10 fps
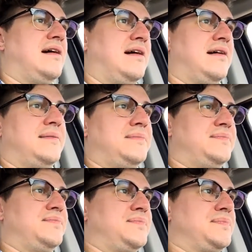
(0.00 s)

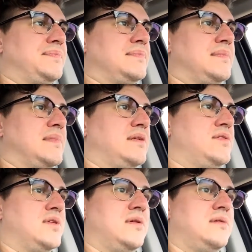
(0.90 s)
Um,
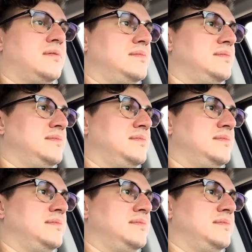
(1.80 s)
so,